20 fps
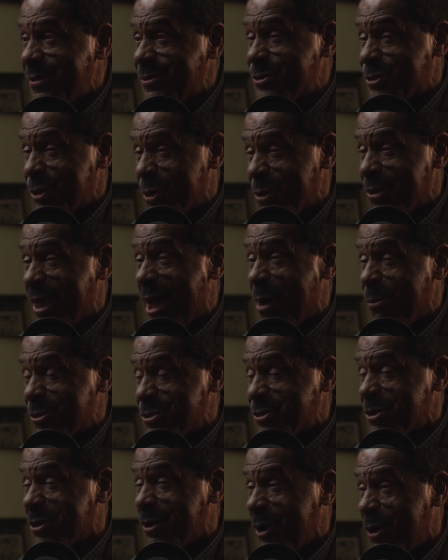So that
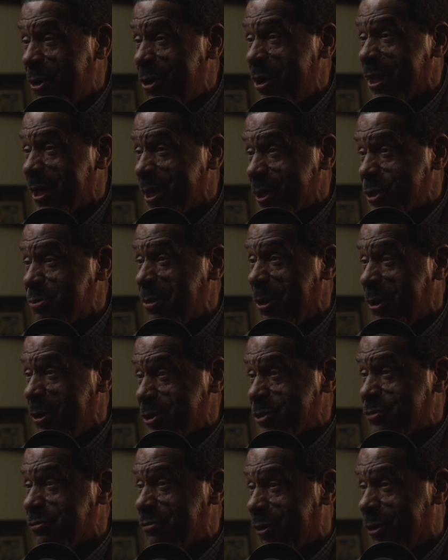was a learning
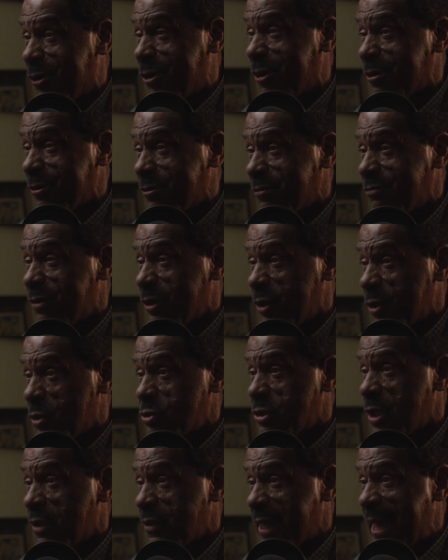experience for those
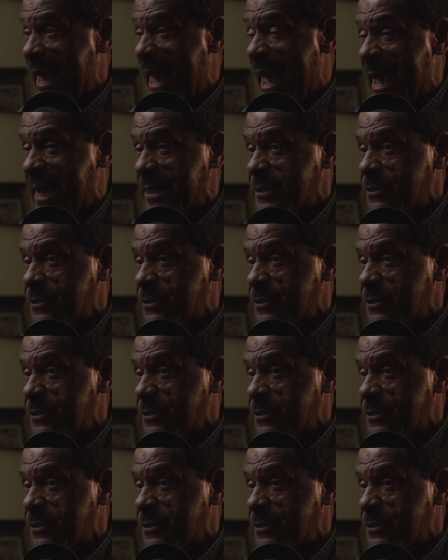other guys.